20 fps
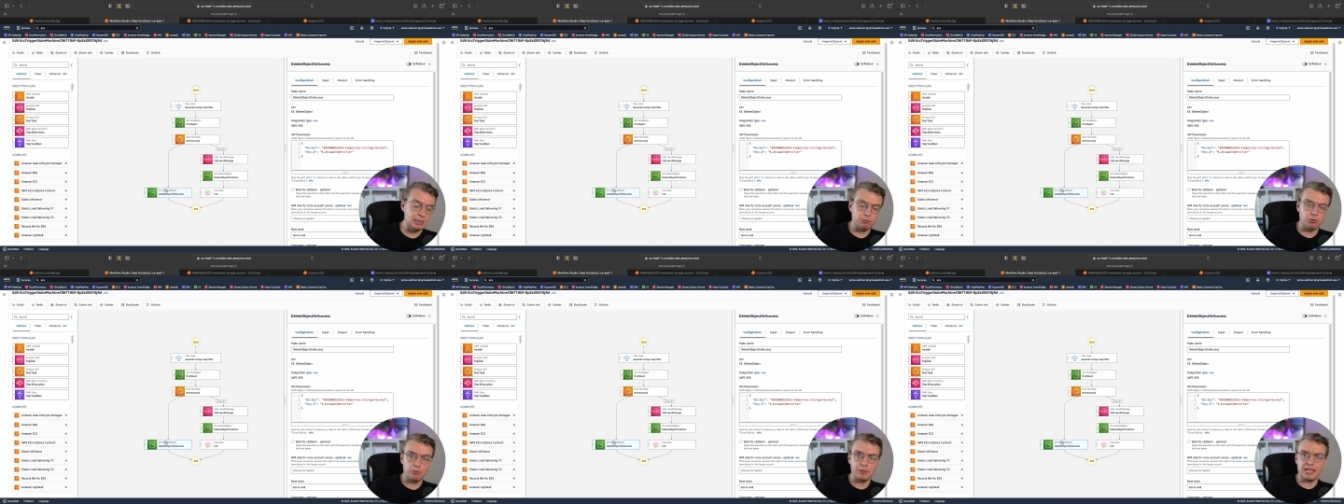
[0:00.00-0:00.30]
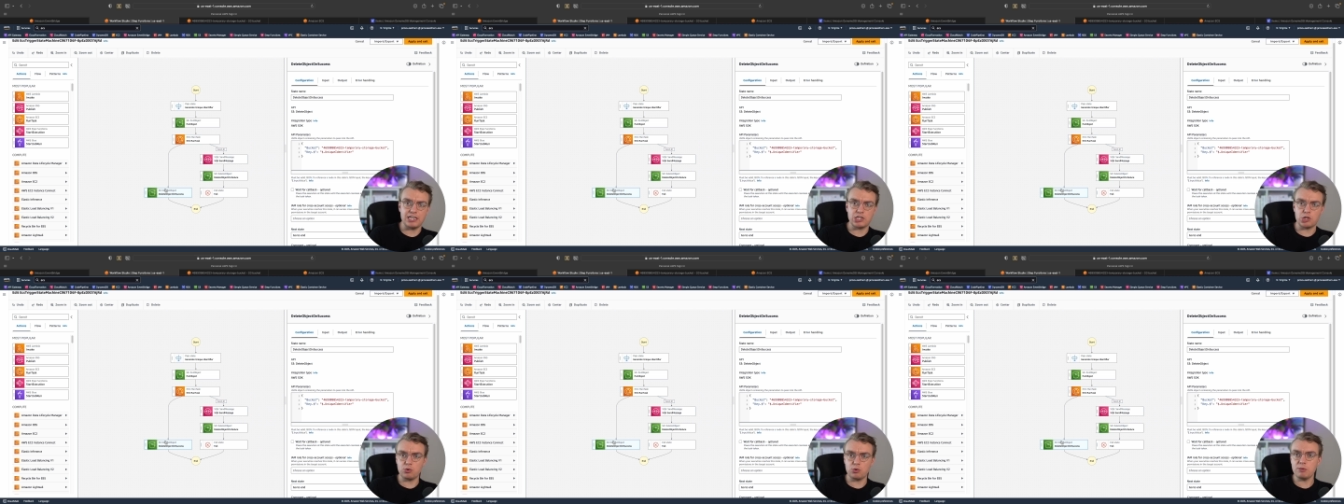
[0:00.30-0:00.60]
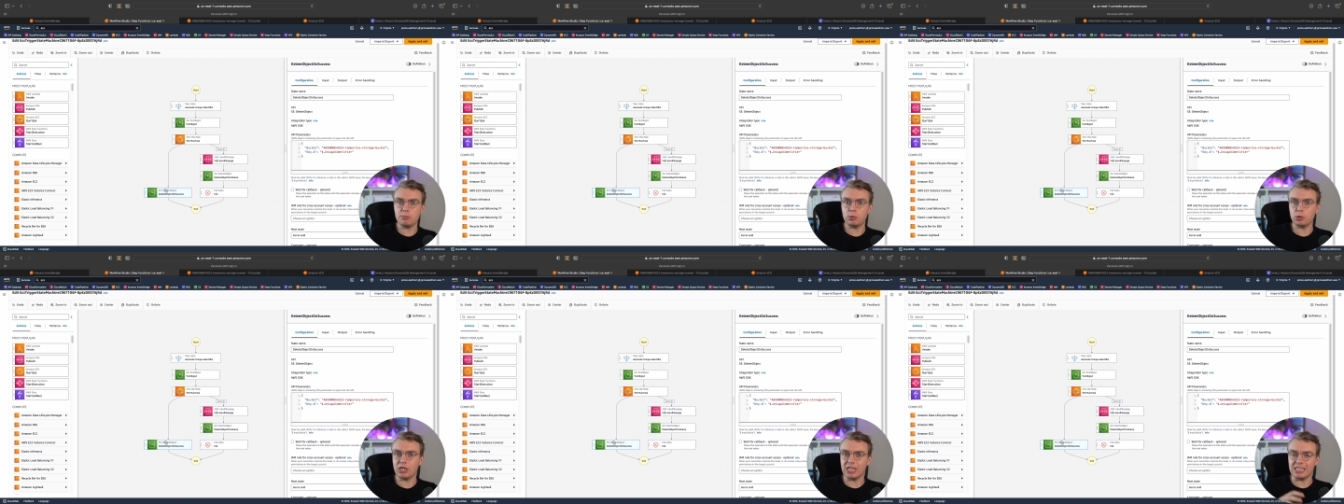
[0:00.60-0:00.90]
from the S3
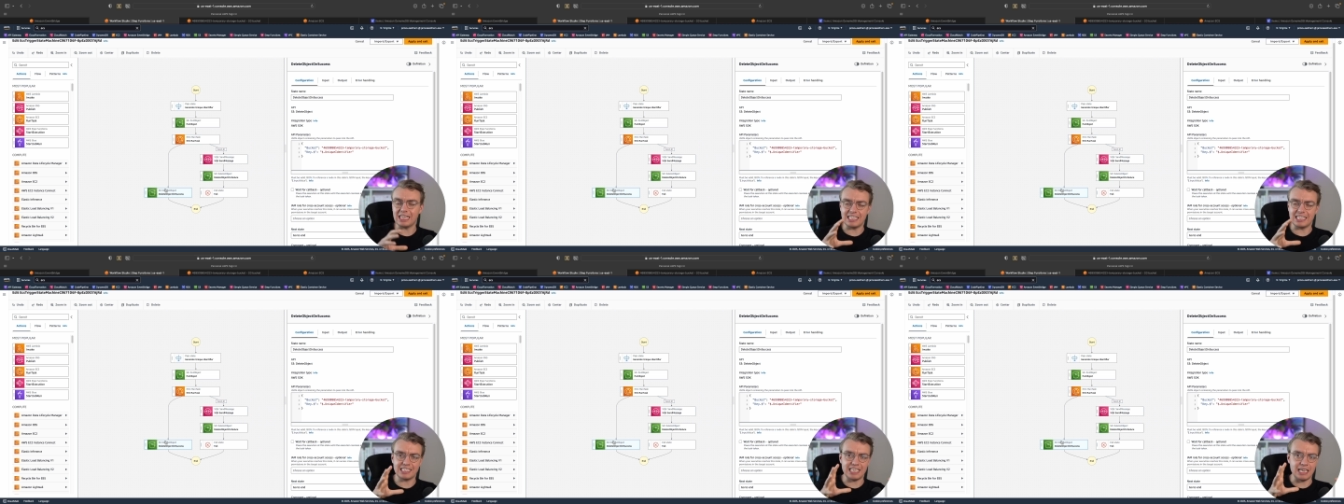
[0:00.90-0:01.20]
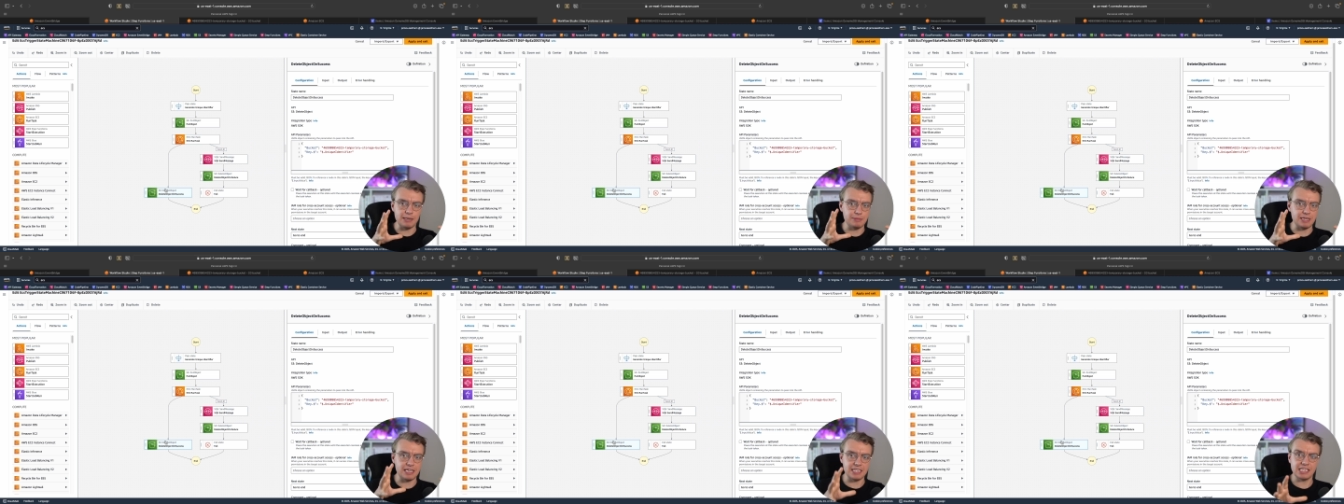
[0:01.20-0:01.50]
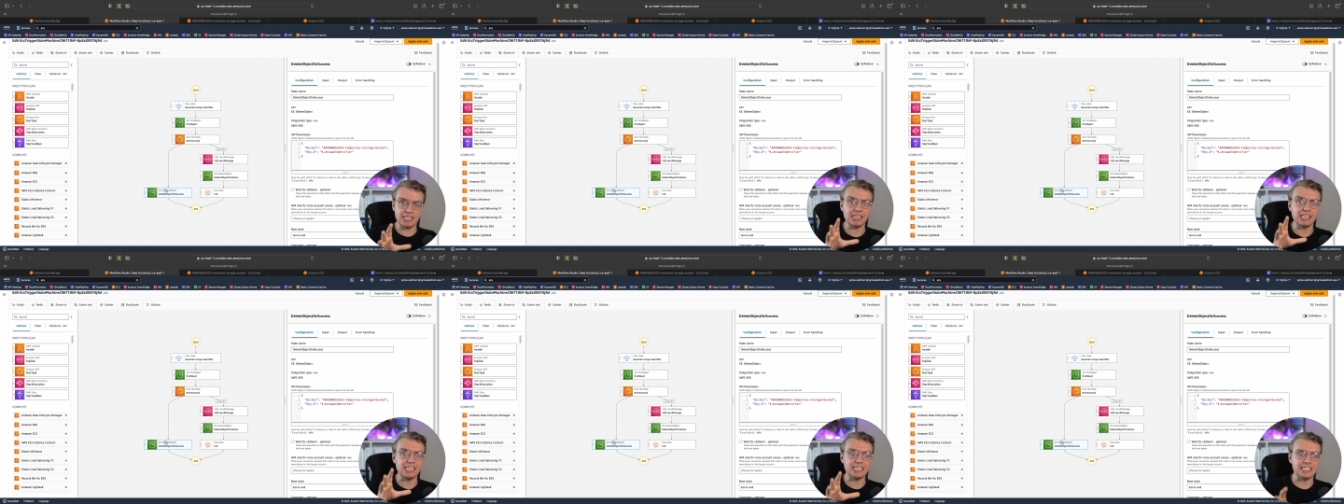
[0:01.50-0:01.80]
bucket. Let's keep things
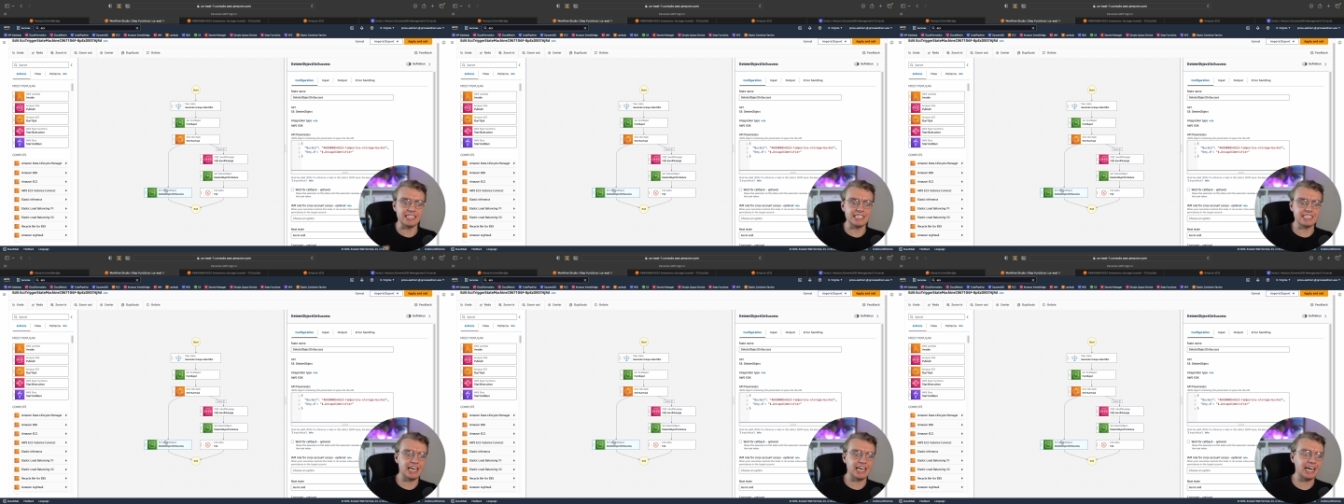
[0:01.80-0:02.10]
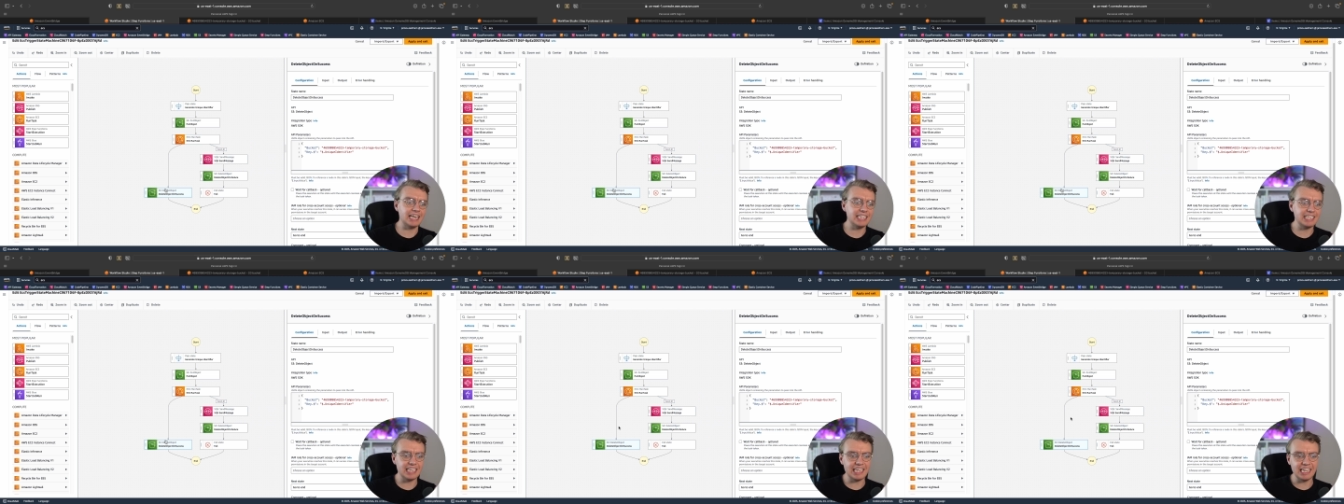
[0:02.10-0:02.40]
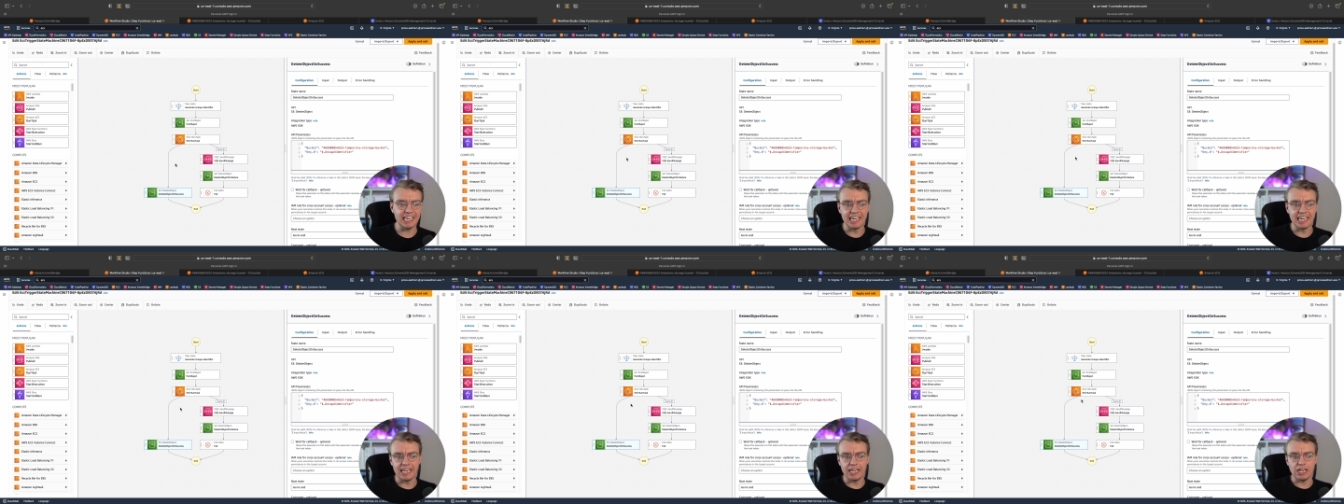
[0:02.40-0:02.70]
clean and tidy.